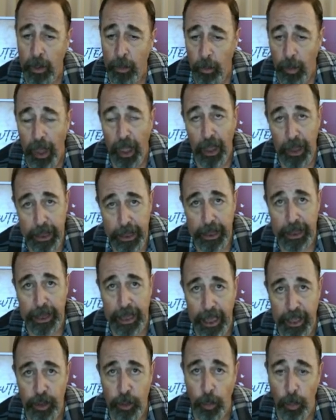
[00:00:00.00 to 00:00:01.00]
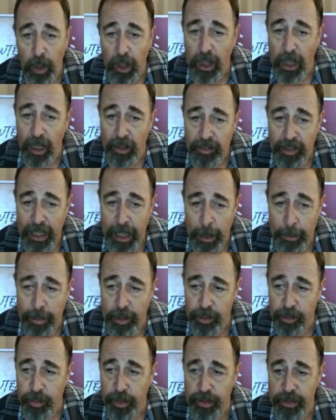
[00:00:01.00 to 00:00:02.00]
Well, he had to work off
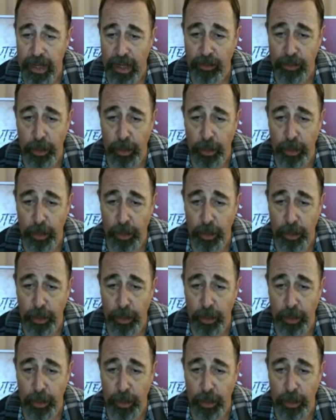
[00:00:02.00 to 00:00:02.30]
campus for several